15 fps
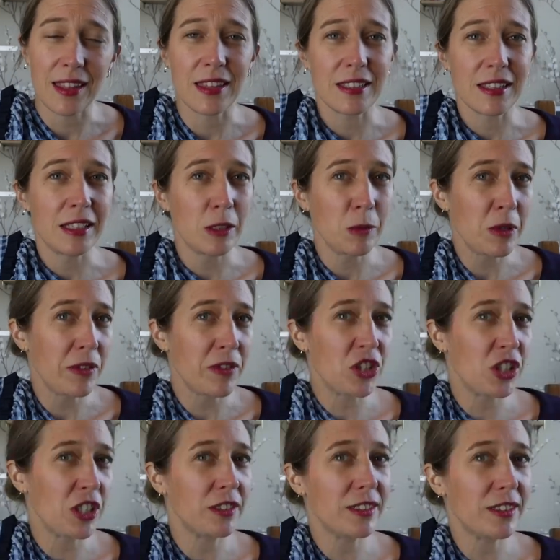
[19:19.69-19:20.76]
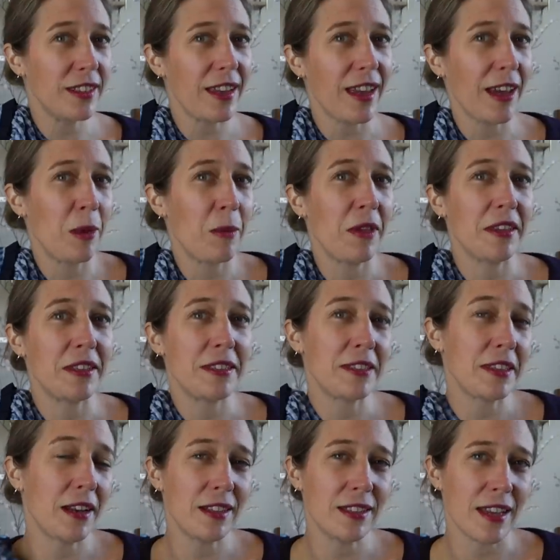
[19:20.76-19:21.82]
There's a little bit of a chill to the air, but the
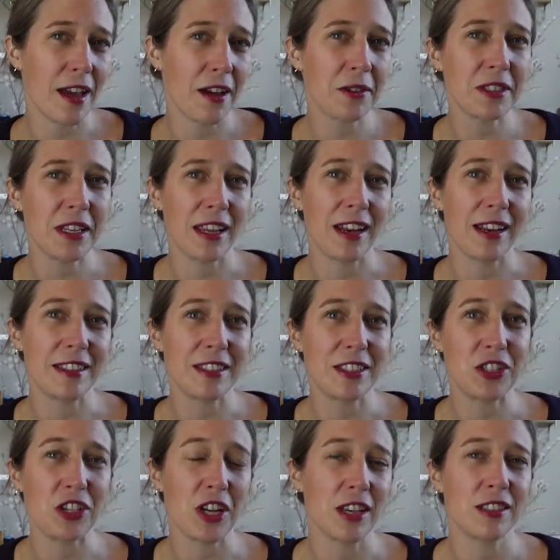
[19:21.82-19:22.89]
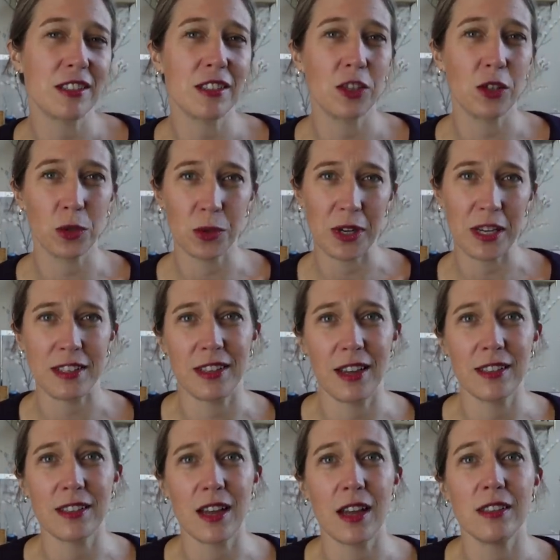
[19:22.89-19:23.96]
sun is out and it's just glorious
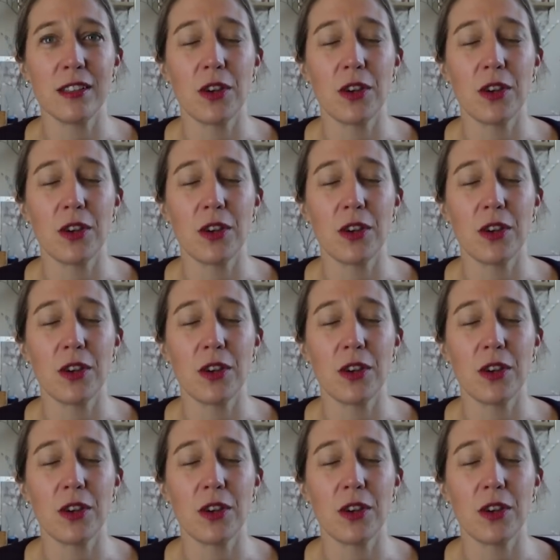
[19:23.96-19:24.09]
outside.